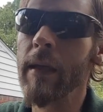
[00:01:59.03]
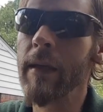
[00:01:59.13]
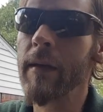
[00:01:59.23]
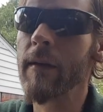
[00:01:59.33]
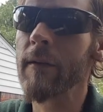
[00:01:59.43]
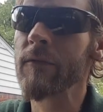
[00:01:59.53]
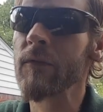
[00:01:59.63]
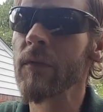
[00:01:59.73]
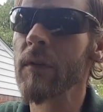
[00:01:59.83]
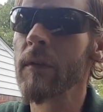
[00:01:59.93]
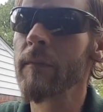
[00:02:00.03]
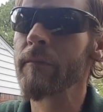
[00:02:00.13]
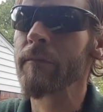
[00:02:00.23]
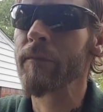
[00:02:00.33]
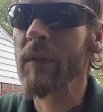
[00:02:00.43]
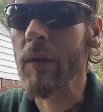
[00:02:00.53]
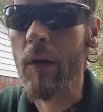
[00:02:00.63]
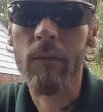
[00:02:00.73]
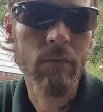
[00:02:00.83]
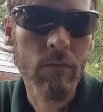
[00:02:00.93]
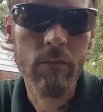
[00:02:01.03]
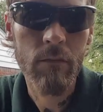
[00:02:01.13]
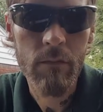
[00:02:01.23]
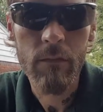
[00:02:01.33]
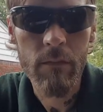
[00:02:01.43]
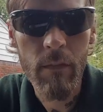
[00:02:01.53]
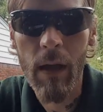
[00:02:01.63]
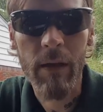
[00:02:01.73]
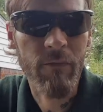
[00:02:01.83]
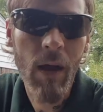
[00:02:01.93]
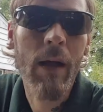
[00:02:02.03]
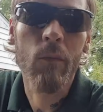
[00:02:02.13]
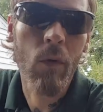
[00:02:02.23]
if, you know, I could find